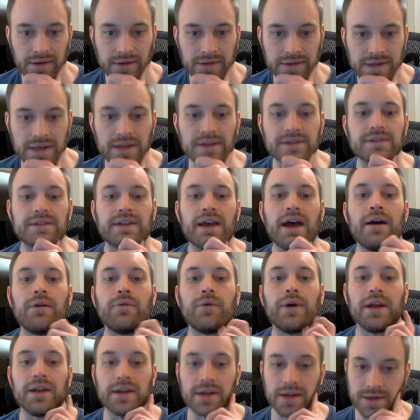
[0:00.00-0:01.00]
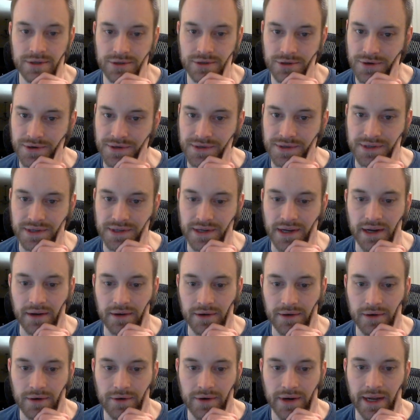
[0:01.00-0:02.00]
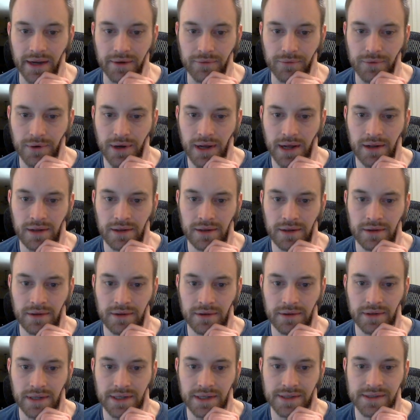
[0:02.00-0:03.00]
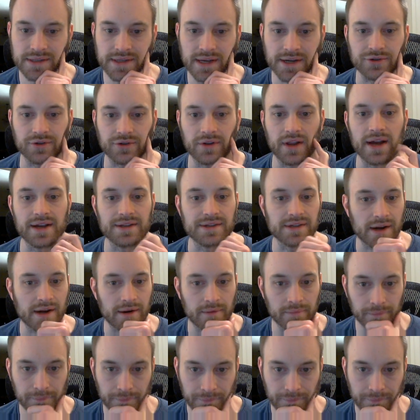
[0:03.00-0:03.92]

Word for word: Takes it that way. Interesting. Okay, well, let's centralize now.